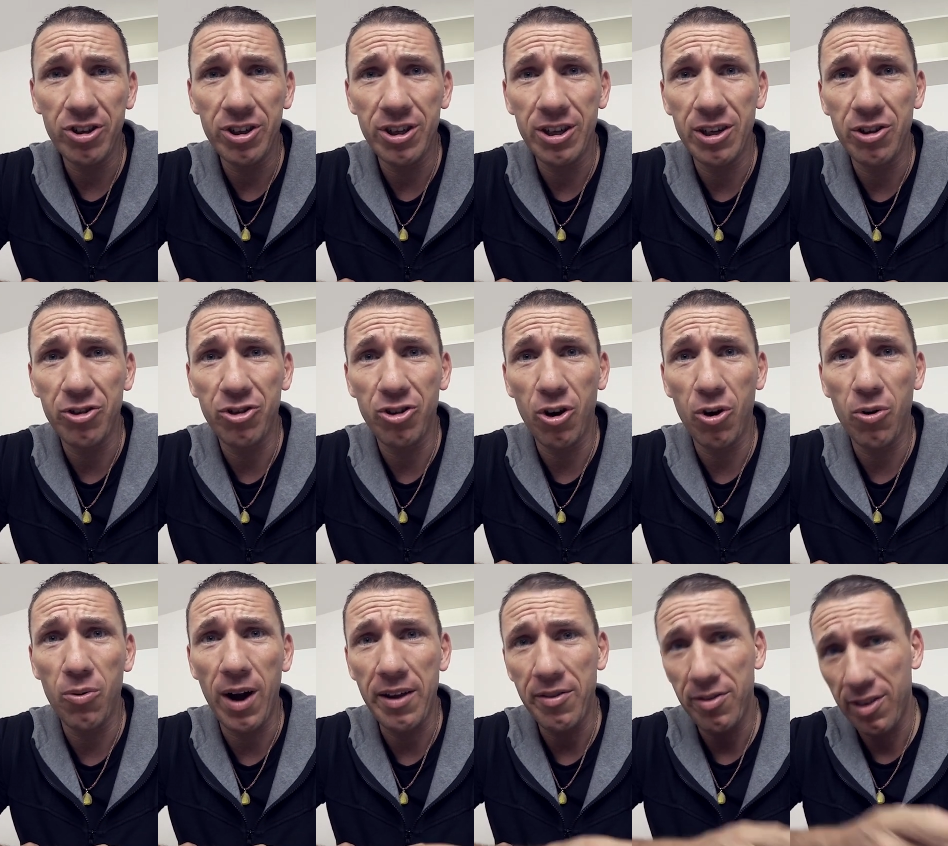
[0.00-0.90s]
Uh,
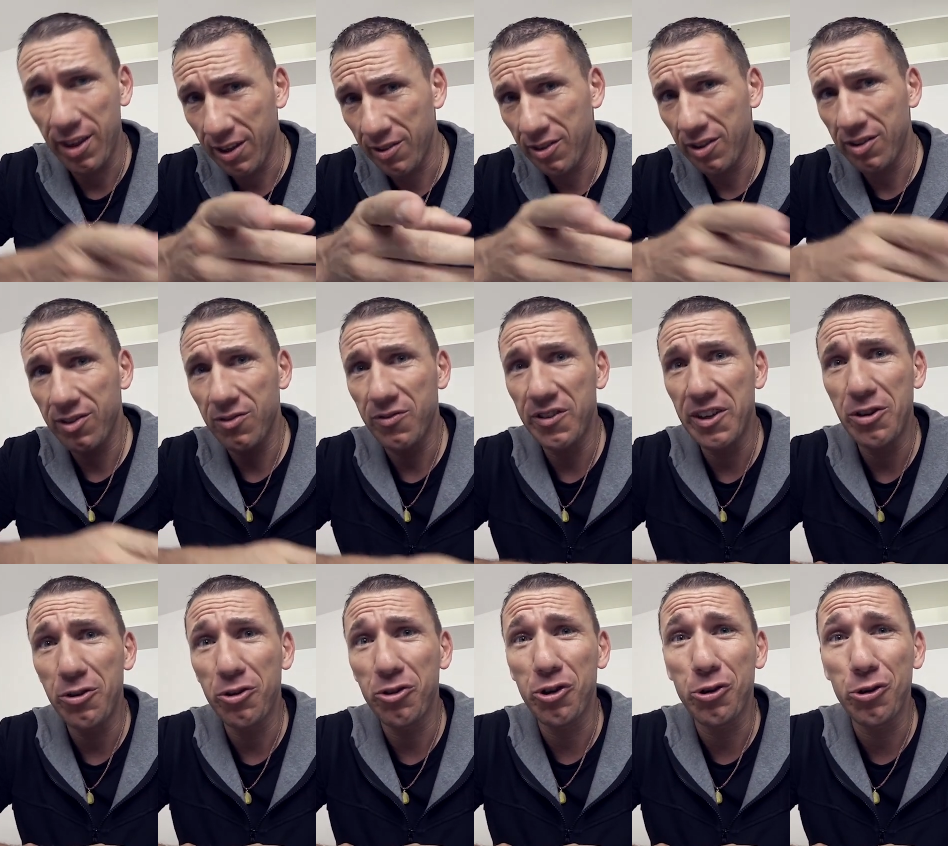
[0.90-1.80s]
so I think this
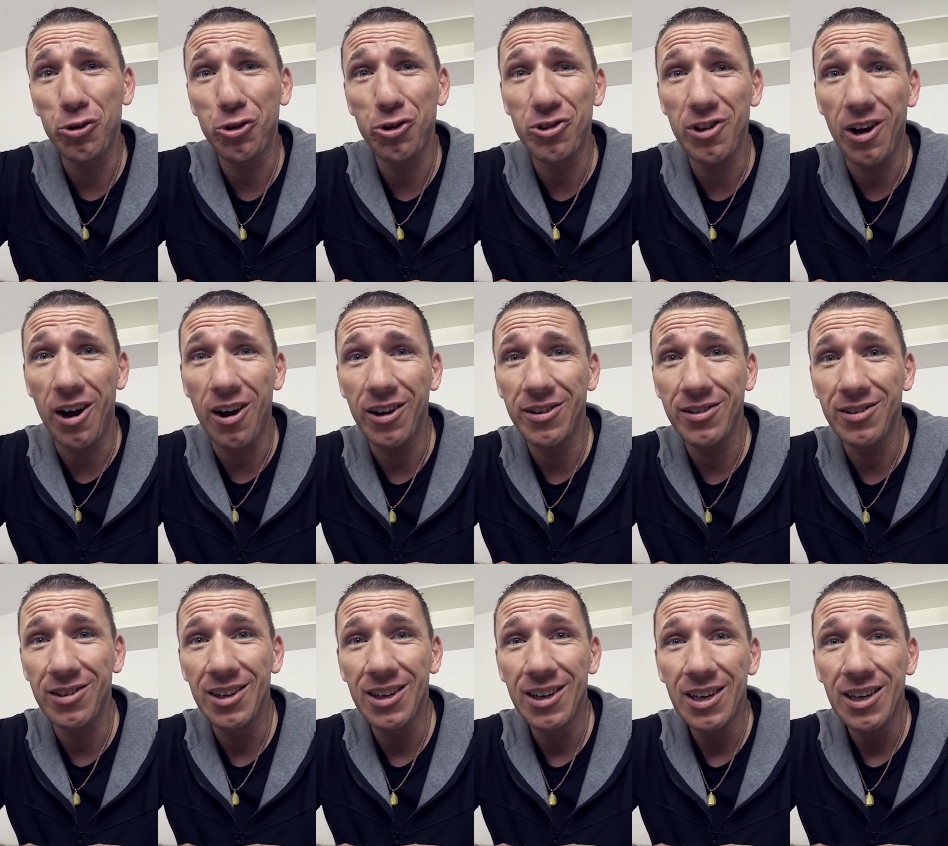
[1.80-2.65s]
video is a good start